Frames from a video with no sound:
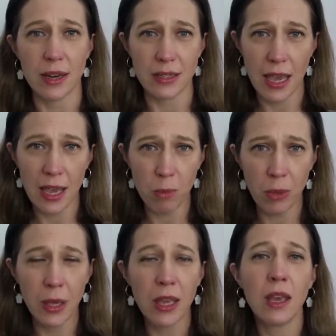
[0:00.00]
and hip.
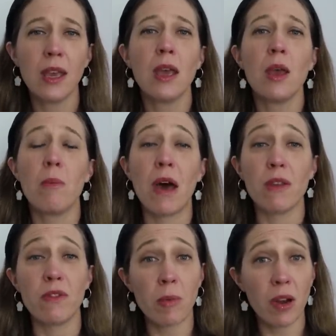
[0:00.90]
But
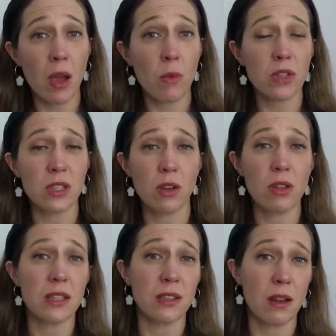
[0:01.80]
the fabric I want to sew these in